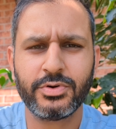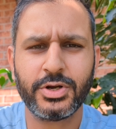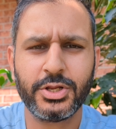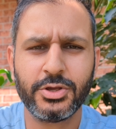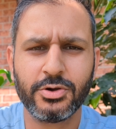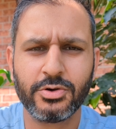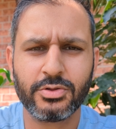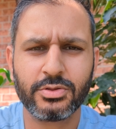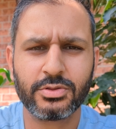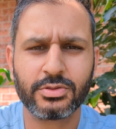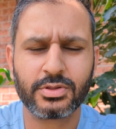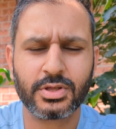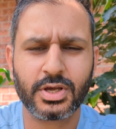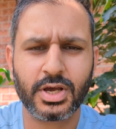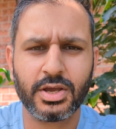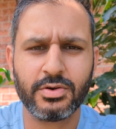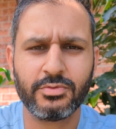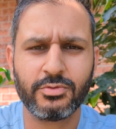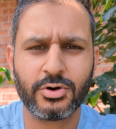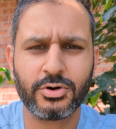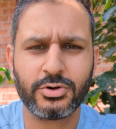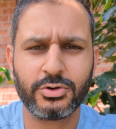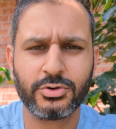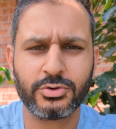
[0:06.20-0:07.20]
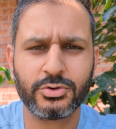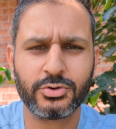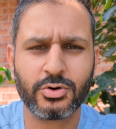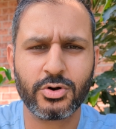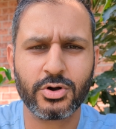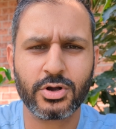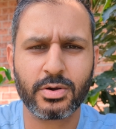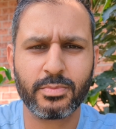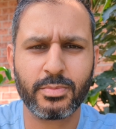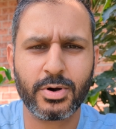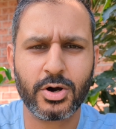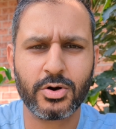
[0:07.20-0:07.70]
videos, I want to
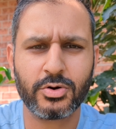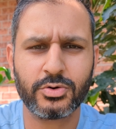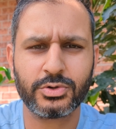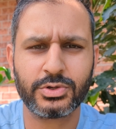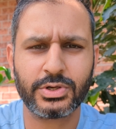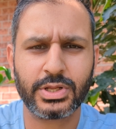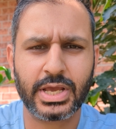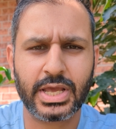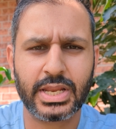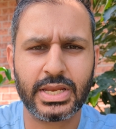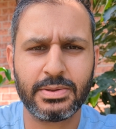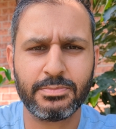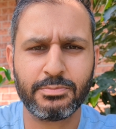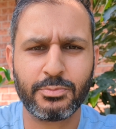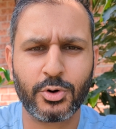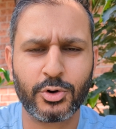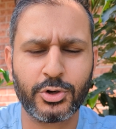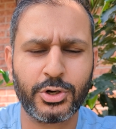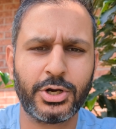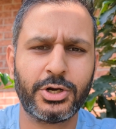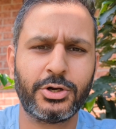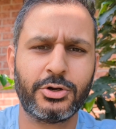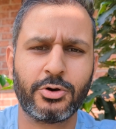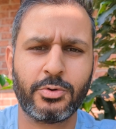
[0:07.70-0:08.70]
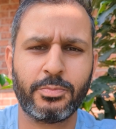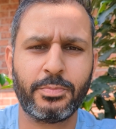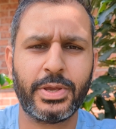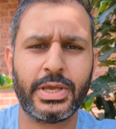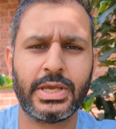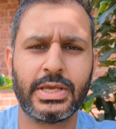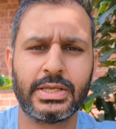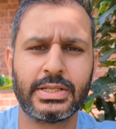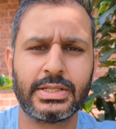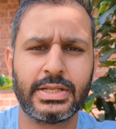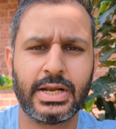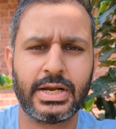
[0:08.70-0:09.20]
talk about an important
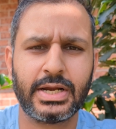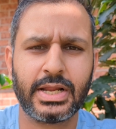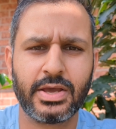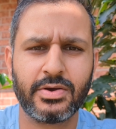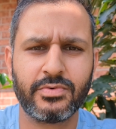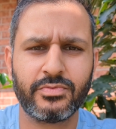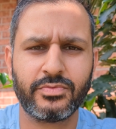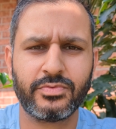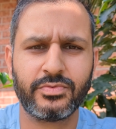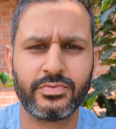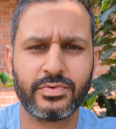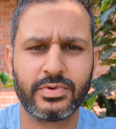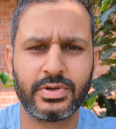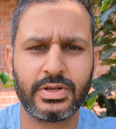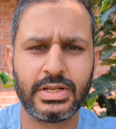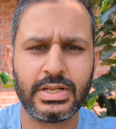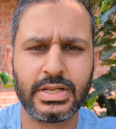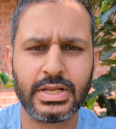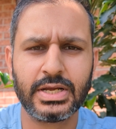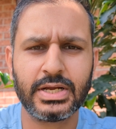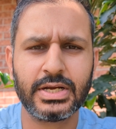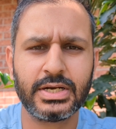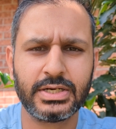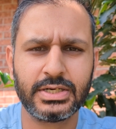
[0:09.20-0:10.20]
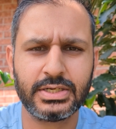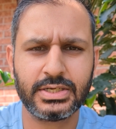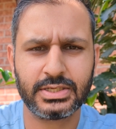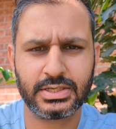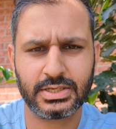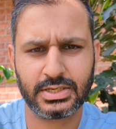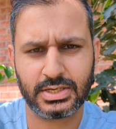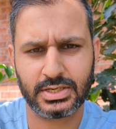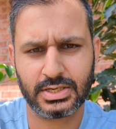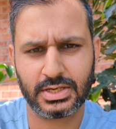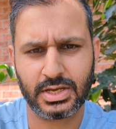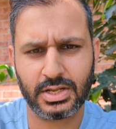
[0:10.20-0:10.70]
topic that I've learned
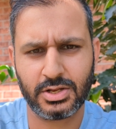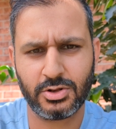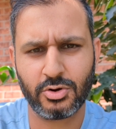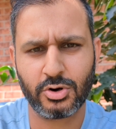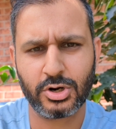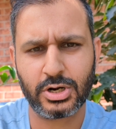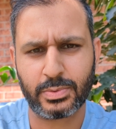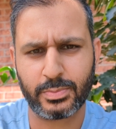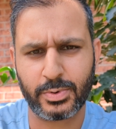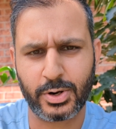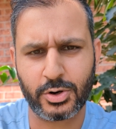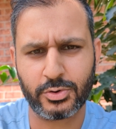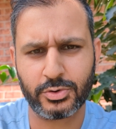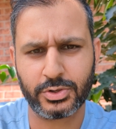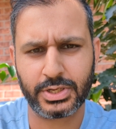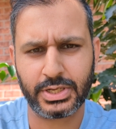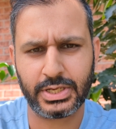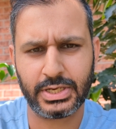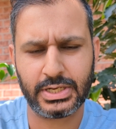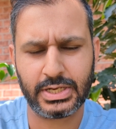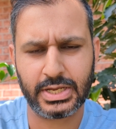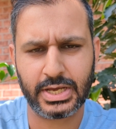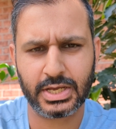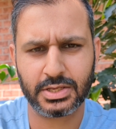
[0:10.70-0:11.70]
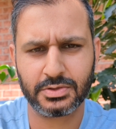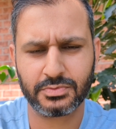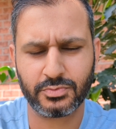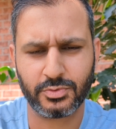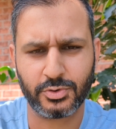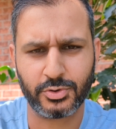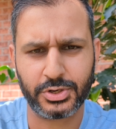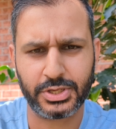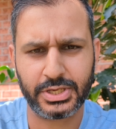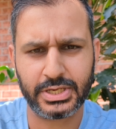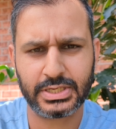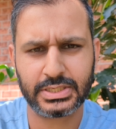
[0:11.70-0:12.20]
a lot about in last
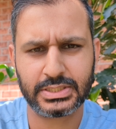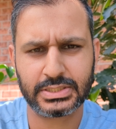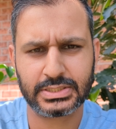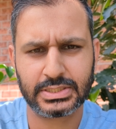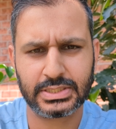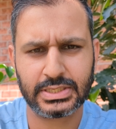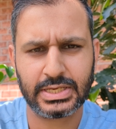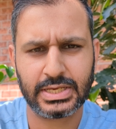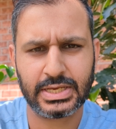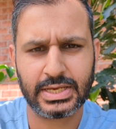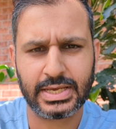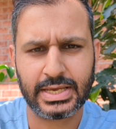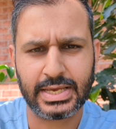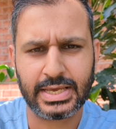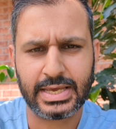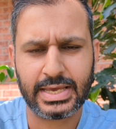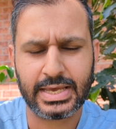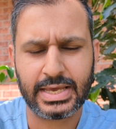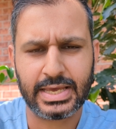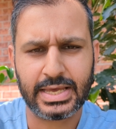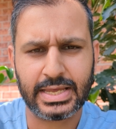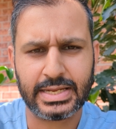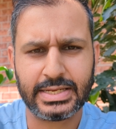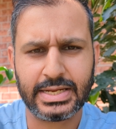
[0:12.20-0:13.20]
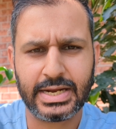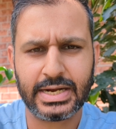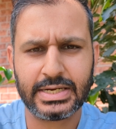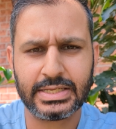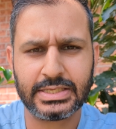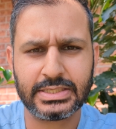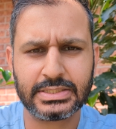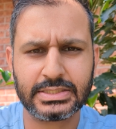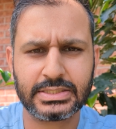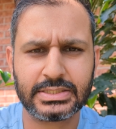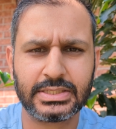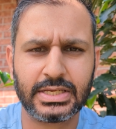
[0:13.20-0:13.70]
4 years, and that
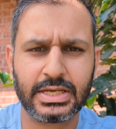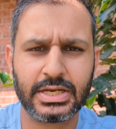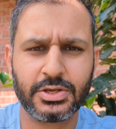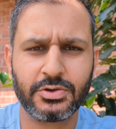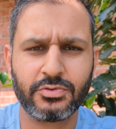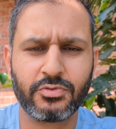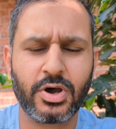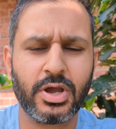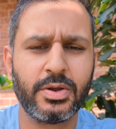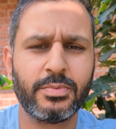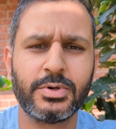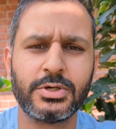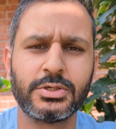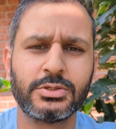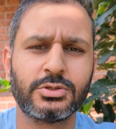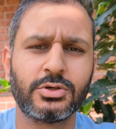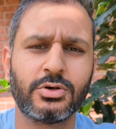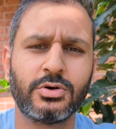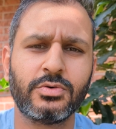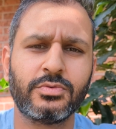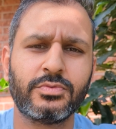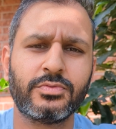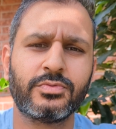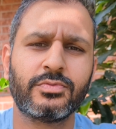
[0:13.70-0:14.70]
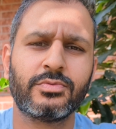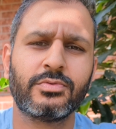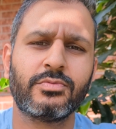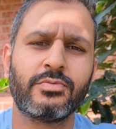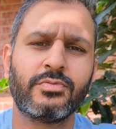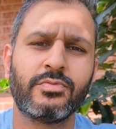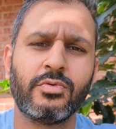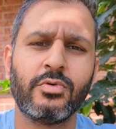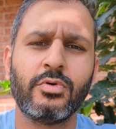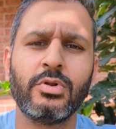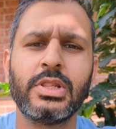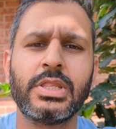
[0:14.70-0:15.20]
is the requirements of
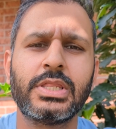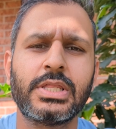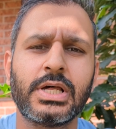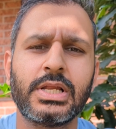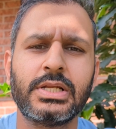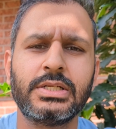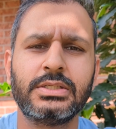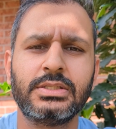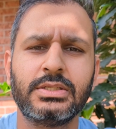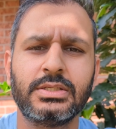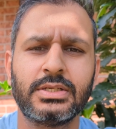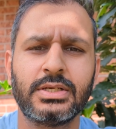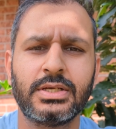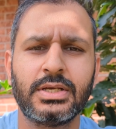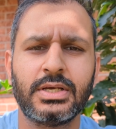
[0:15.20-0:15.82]
full sun